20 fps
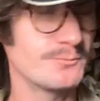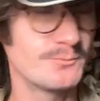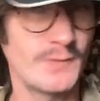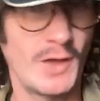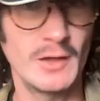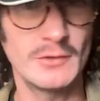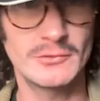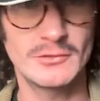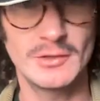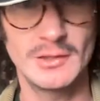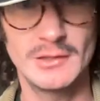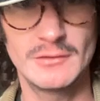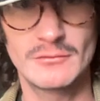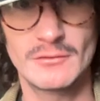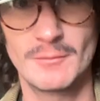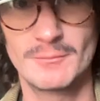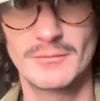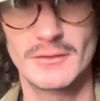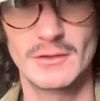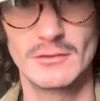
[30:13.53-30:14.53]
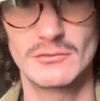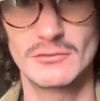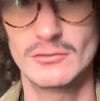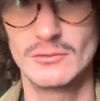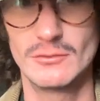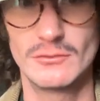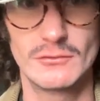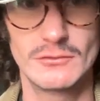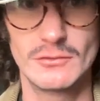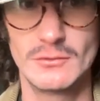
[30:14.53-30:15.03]
I should eat something
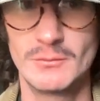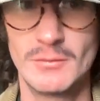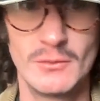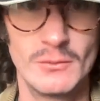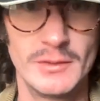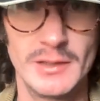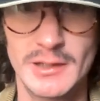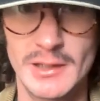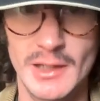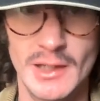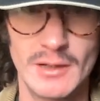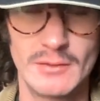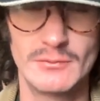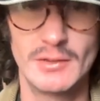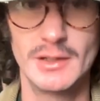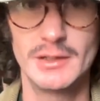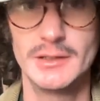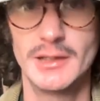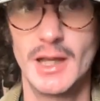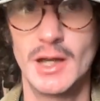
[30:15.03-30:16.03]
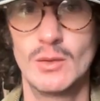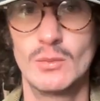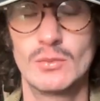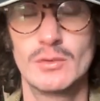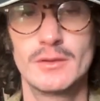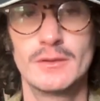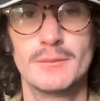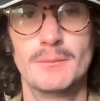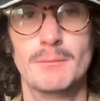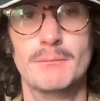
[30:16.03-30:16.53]
soon too, but we can't right now. We're
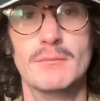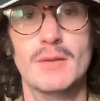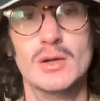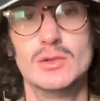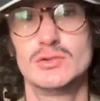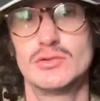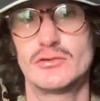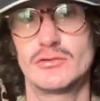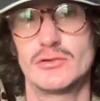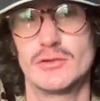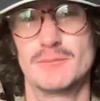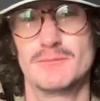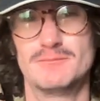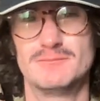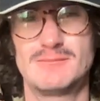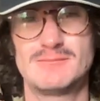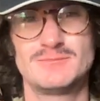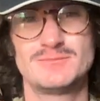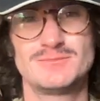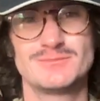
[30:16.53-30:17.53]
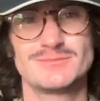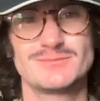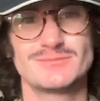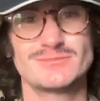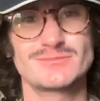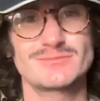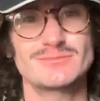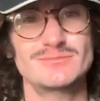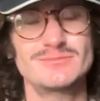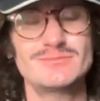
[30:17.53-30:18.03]
in motion.
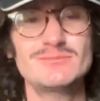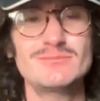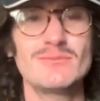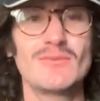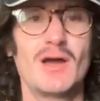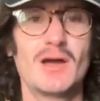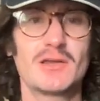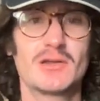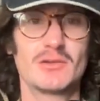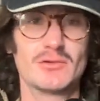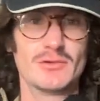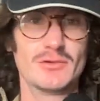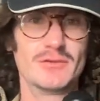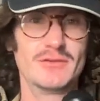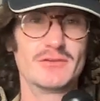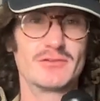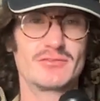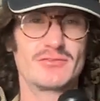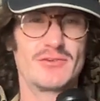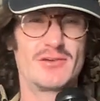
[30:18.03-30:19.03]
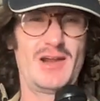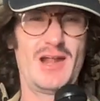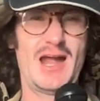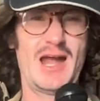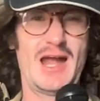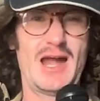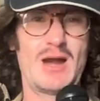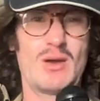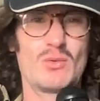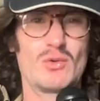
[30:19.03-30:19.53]
I could do this for
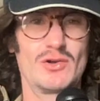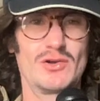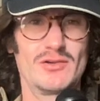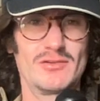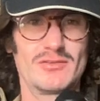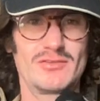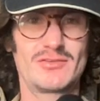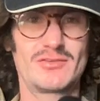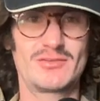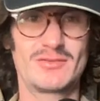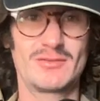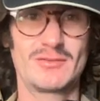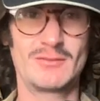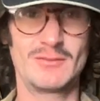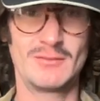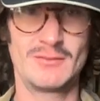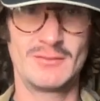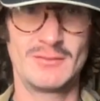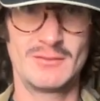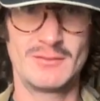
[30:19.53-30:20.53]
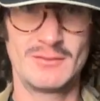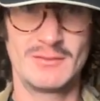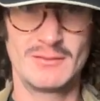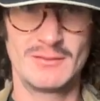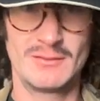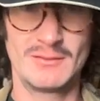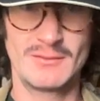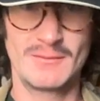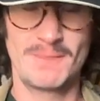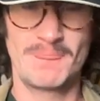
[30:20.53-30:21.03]
hours.
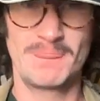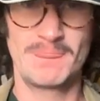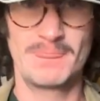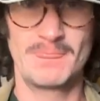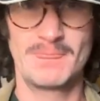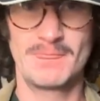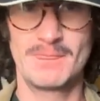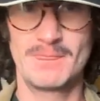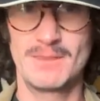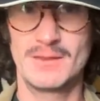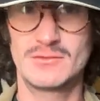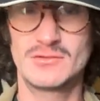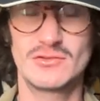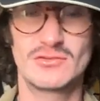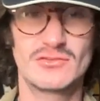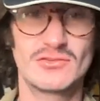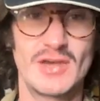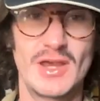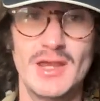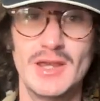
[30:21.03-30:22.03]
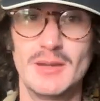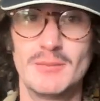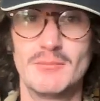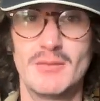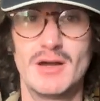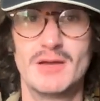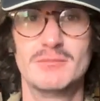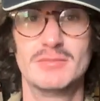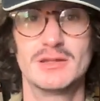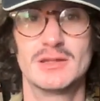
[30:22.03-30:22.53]
It's a shame
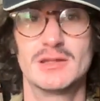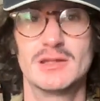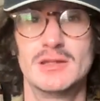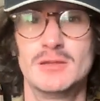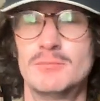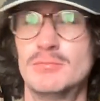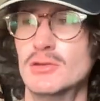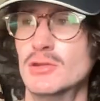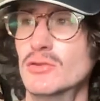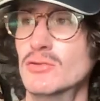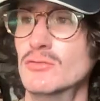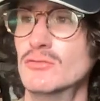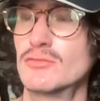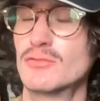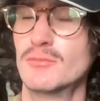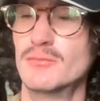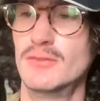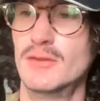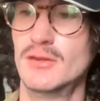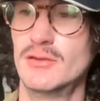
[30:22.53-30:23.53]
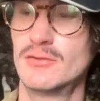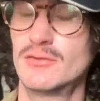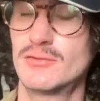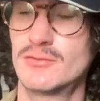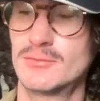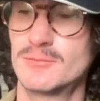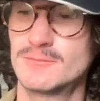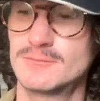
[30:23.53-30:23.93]
I've been keeping you from this.